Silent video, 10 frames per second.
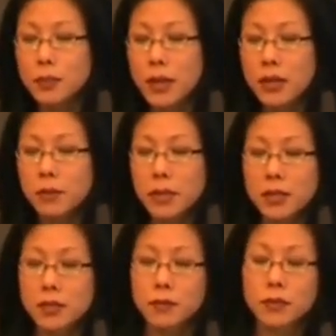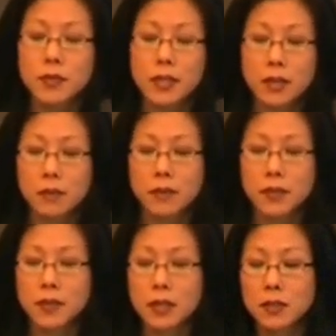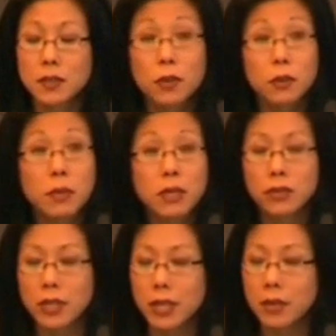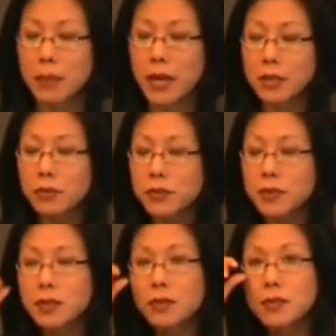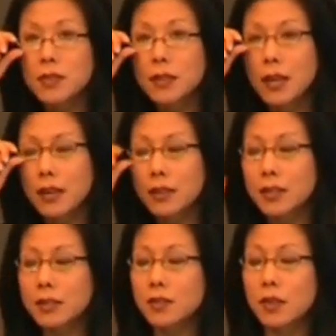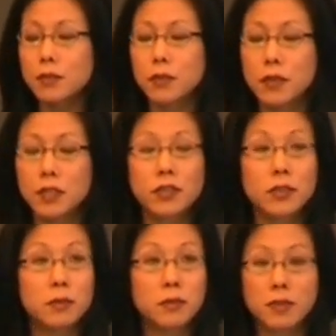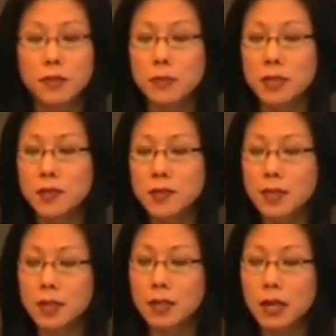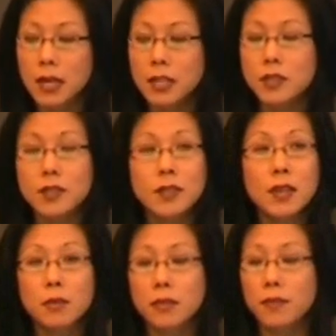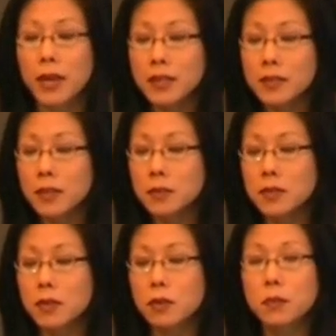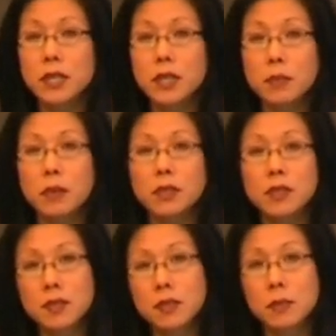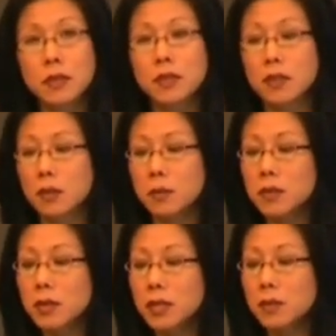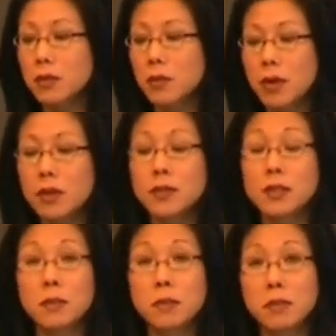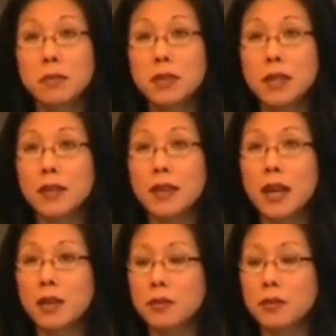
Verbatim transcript: Geppetto made his first AMVs on his own by looking at manuals and using the editing software that shipped with his PC. Just like with fansubs, though, being a participant in the community requires commitment and the